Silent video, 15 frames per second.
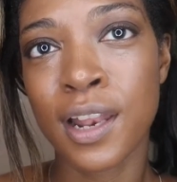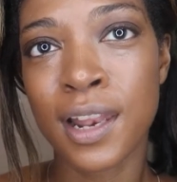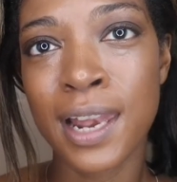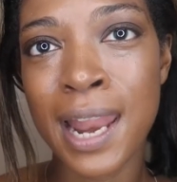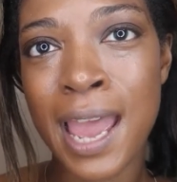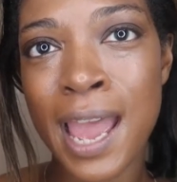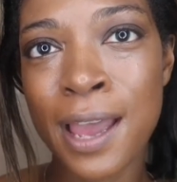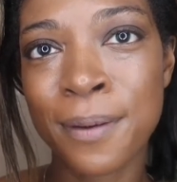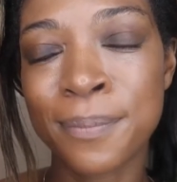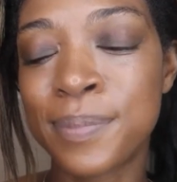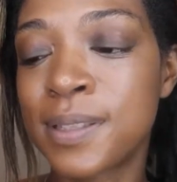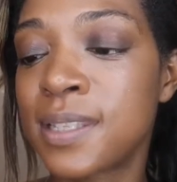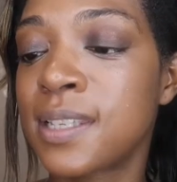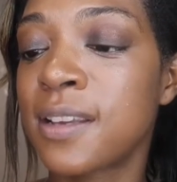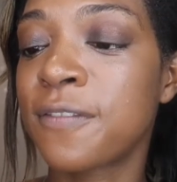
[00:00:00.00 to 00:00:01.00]

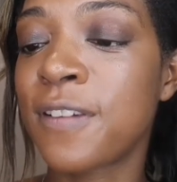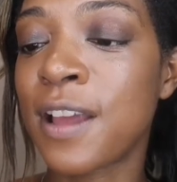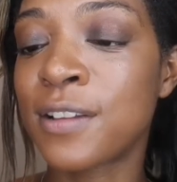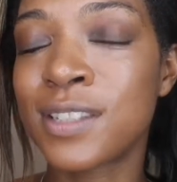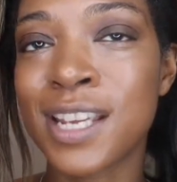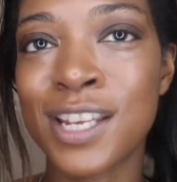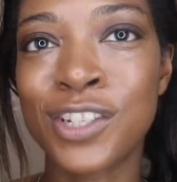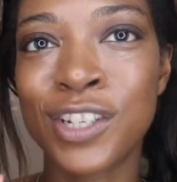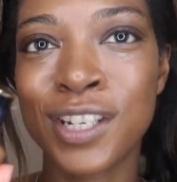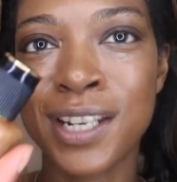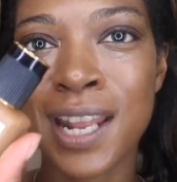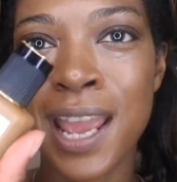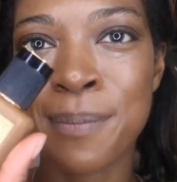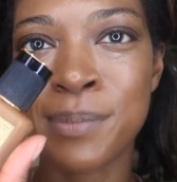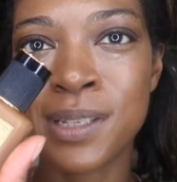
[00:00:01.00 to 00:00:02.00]
Labs foundation
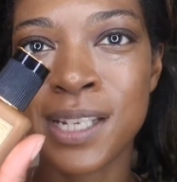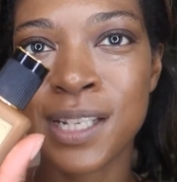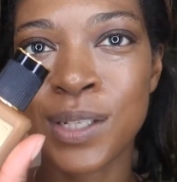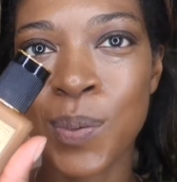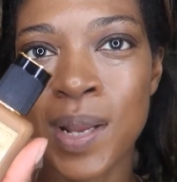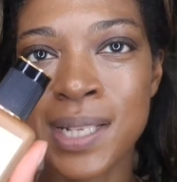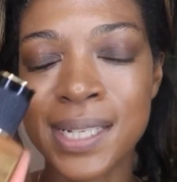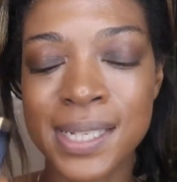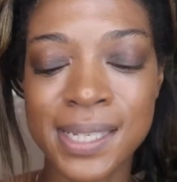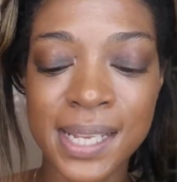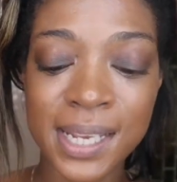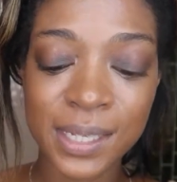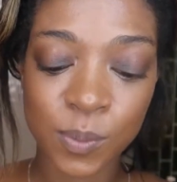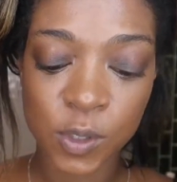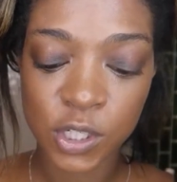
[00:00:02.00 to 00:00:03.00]
in
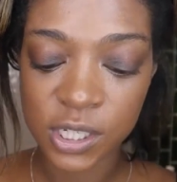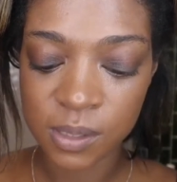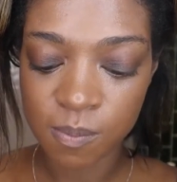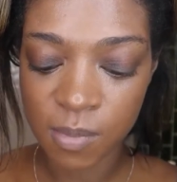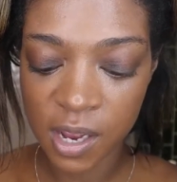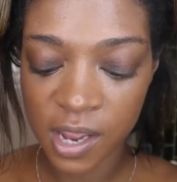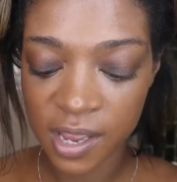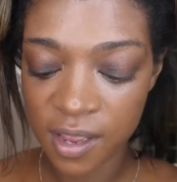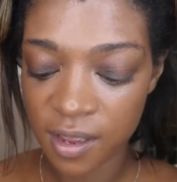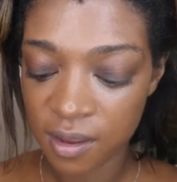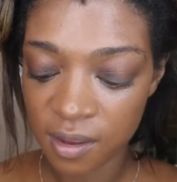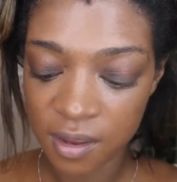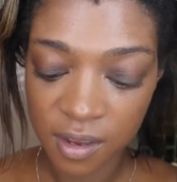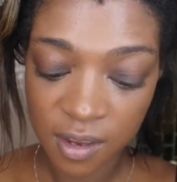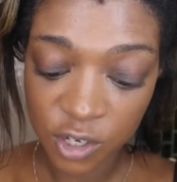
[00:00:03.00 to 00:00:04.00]
MD26, which is my
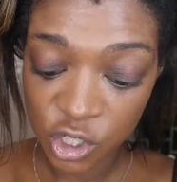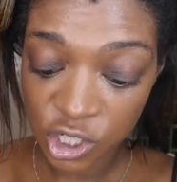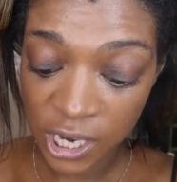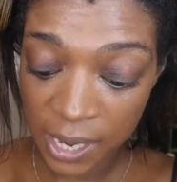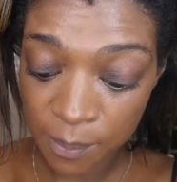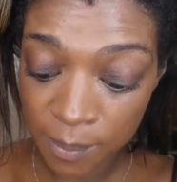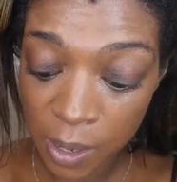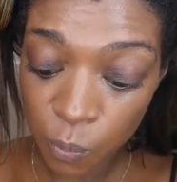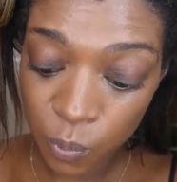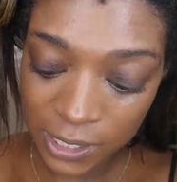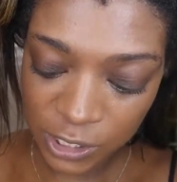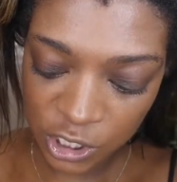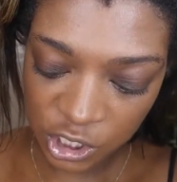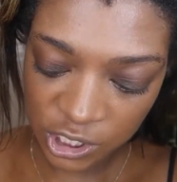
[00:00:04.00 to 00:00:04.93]
shade, my winter